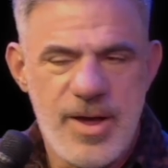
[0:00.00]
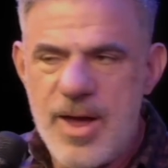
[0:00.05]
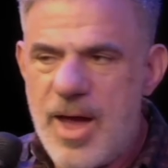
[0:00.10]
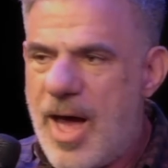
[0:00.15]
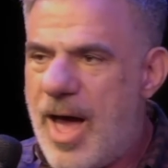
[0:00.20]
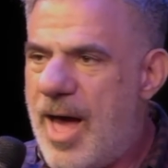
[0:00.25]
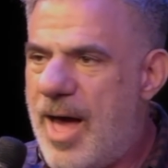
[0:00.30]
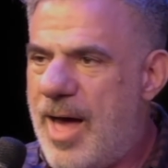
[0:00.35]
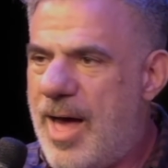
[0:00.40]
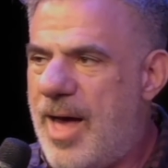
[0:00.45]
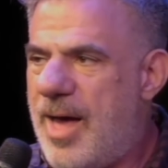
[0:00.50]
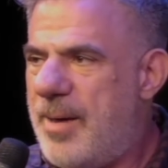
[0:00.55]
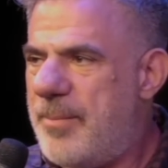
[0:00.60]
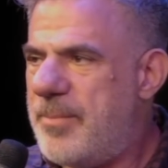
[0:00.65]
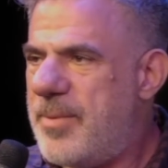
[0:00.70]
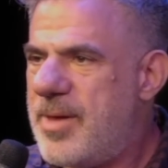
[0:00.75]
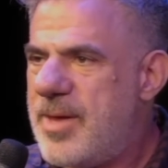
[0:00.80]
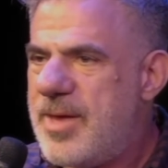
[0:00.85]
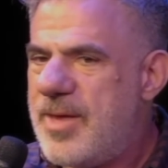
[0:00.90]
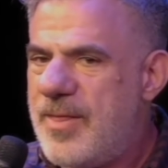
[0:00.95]

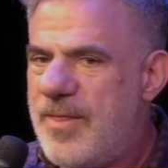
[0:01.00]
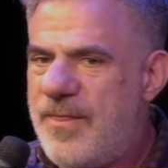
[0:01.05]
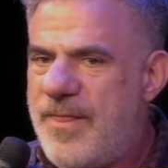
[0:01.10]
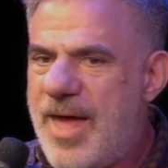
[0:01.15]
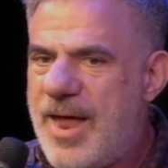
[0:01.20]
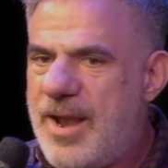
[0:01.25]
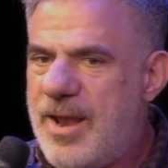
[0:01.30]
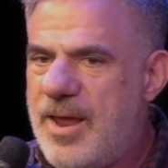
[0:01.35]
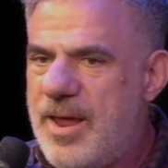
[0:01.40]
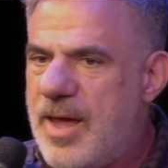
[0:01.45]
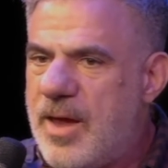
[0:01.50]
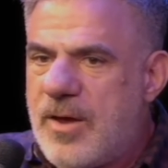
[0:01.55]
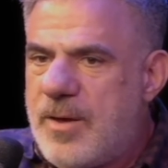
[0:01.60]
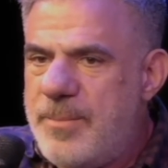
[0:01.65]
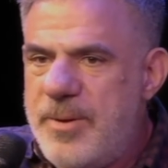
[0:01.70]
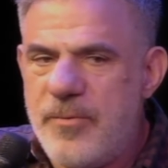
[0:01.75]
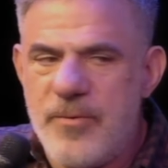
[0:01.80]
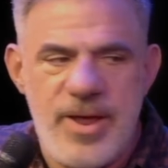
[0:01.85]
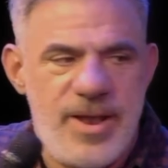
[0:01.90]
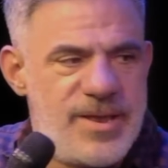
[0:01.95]
um, that it could
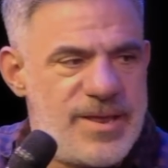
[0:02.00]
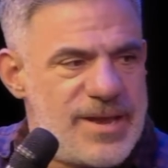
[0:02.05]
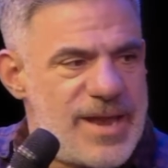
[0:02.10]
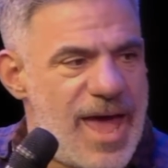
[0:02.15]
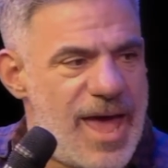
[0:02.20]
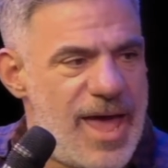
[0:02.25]
be written today.